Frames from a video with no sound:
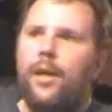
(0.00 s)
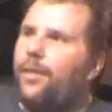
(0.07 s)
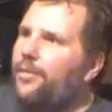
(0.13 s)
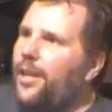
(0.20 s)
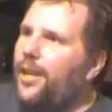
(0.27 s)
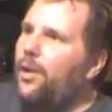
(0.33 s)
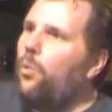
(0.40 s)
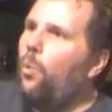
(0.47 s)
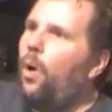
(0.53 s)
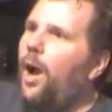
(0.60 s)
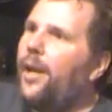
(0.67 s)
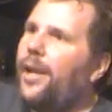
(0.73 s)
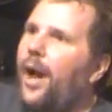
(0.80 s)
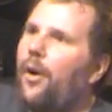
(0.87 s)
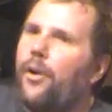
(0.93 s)
They didn't
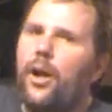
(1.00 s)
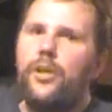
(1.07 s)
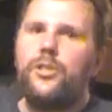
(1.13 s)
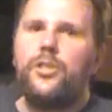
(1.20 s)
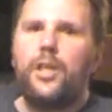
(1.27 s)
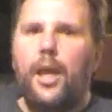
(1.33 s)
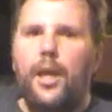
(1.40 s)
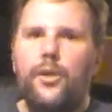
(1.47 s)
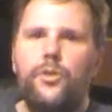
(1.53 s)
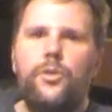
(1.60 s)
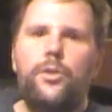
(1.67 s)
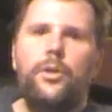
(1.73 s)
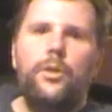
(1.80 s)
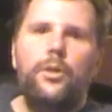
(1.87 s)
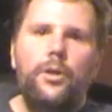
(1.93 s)
walk out on stage
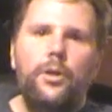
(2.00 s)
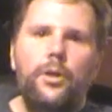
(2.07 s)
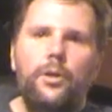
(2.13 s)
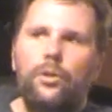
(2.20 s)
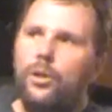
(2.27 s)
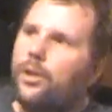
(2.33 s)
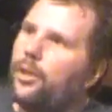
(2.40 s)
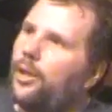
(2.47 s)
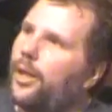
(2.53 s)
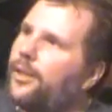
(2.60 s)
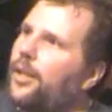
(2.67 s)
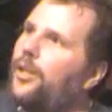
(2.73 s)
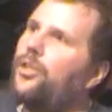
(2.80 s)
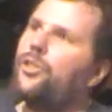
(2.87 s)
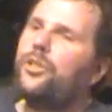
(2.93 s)
looking like
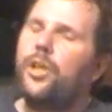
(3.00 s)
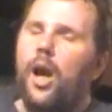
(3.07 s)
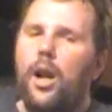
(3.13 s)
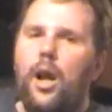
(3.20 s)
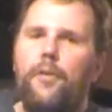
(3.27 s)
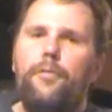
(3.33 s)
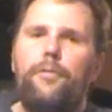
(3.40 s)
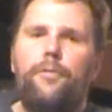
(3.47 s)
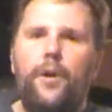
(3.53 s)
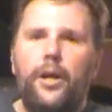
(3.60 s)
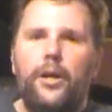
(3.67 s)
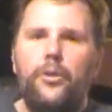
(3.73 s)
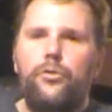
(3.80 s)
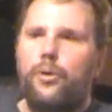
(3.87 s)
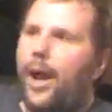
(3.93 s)
they just got off a
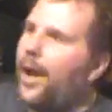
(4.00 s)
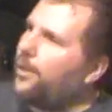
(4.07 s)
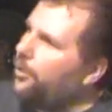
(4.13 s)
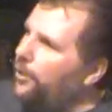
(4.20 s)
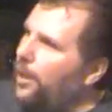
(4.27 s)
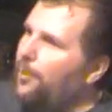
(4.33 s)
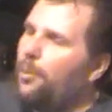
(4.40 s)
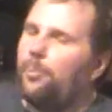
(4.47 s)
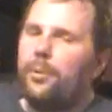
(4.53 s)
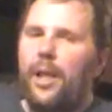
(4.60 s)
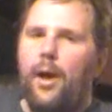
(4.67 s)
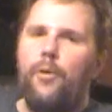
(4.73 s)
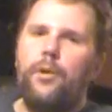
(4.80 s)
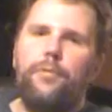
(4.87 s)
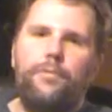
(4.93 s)
fucking tractor and they've been
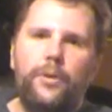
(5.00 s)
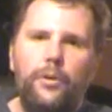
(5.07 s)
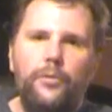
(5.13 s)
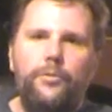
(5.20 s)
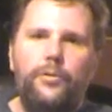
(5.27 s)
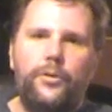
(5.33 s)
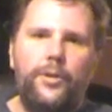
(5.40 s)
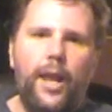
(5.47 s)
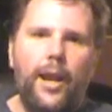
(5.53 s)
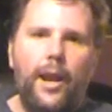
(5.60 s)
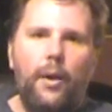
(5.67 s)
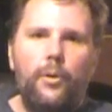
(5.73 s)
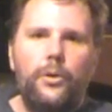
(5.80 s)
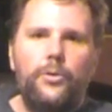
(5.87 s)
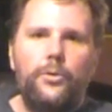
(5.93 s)
plowing a field for 10
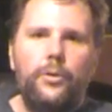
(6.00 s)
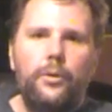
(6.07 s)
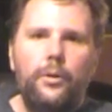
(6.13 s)
hours.